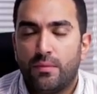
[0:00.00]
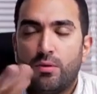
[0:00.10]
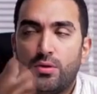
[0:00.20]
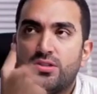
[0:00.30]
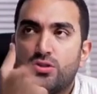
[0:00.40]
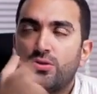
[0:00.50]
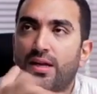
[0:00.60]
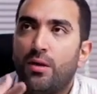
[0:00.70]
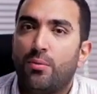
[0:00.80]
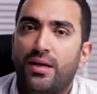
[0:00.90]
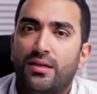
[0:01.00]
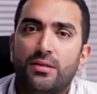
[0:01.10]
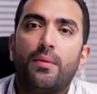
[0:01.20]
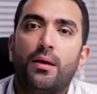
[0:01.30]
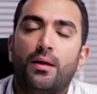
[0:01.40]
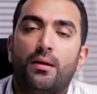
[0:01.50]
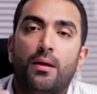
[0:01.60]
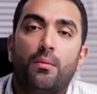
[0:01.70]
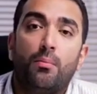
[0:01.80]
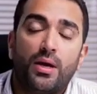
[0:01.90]
You need to create awareness about it.
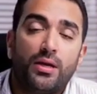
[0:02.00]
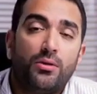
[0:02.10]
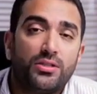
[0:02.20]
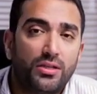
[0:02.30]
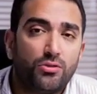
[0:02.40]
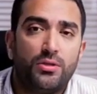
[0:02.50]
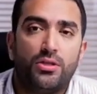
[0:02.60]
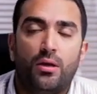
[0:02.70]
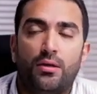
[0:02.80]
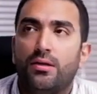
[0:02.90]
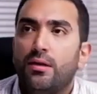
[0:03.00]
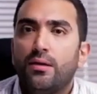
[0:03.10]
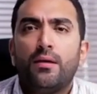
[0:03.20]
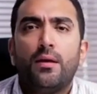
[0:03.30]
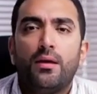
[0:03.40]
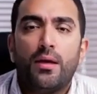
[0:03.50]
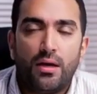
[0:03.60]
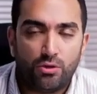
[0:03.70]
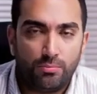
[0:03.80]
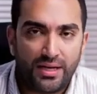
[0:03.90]
Where do you see its results?
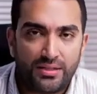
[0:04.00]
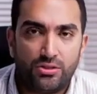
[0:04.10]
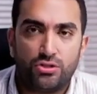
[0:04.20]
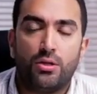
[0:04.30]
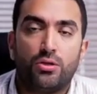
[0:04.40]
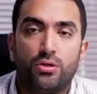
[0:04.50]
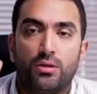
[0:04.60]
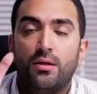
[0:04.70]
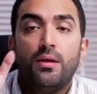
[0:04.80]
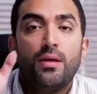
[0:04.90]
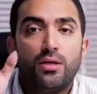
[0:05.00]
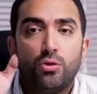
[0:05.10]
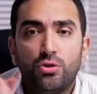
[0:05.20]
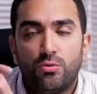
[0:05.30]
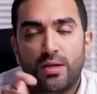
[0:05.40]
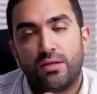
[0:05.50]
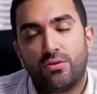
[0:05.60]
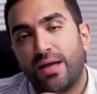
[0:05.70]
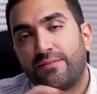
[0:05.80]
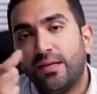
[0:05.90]
In your branded search, in your direct
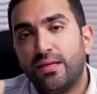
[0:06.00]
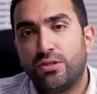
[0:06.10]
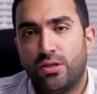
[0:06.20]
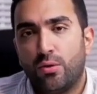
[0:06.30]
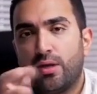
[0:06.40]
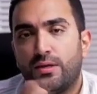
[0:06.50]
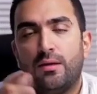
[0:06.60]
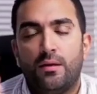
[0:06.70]
traffic, and so on?